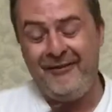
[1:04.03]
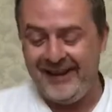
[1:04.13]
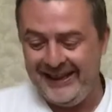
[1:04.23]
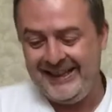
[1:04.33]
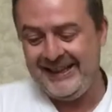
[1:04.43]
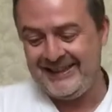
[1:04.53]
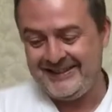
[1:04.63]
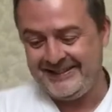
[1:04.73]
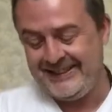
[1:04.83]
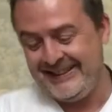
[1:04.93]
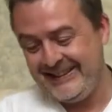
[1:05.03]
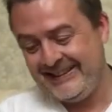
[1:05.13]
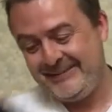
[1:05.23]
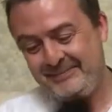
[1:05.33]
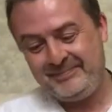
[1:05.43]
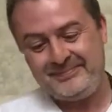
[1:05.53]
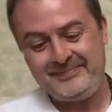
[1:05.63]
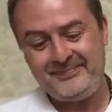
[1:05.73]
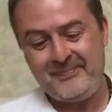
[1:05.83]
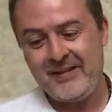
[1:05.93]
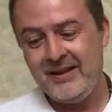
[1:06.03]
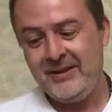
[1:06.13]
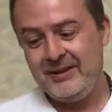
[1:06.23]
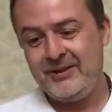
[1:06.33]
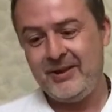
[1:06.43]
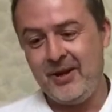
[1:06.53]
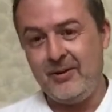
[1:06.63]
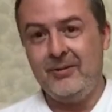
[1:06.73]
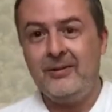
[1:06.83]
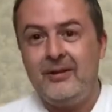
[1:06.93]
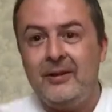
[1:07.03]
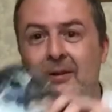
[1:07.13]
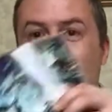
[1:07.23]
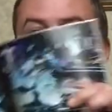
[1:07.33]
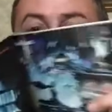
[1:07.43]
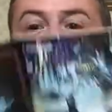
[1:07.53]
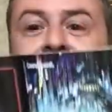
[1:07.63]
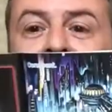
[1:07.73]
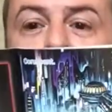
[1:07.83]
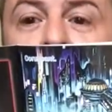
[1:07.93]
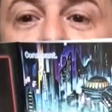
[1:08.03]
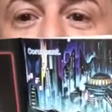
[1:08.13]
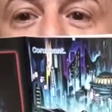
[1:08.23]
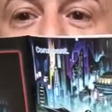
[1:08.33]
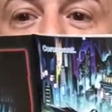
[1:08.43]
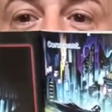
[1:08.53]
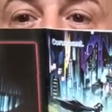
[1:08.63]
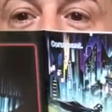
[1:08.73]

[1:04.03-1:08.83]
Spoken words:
fighting, as it were. So, back to Coruscant.